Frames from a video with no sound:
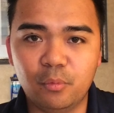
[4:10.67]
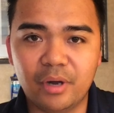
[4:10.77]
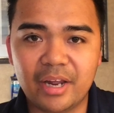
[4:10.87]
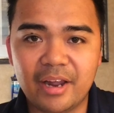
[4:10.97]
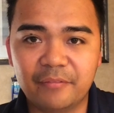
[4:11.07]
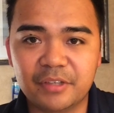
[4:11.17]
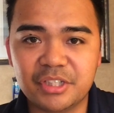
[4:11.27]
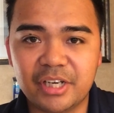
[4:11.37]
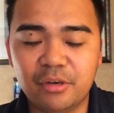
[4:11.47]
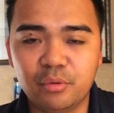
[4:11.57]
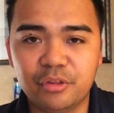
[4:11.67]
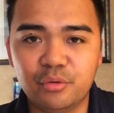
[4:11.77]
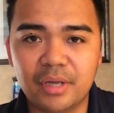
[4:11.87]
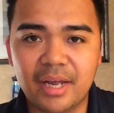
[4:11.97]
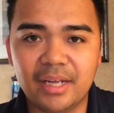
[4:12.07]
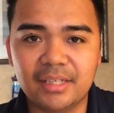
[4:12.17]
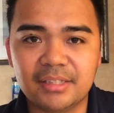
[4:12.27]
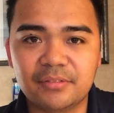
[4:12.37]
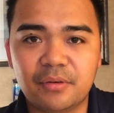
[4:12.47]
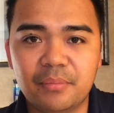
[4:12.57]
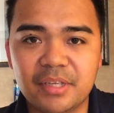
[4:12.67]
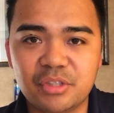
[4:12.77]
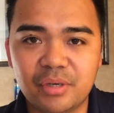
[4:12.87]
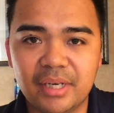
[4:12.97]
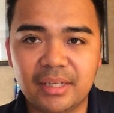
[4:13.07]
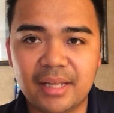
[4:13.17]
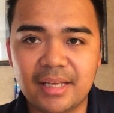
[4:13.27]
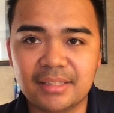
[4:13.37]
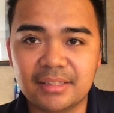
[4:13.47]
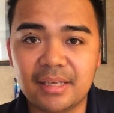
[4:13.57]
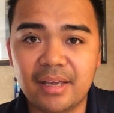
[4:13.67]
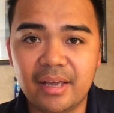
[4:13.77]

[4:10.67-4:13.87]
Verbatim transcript: what i have to share with you guys from this training class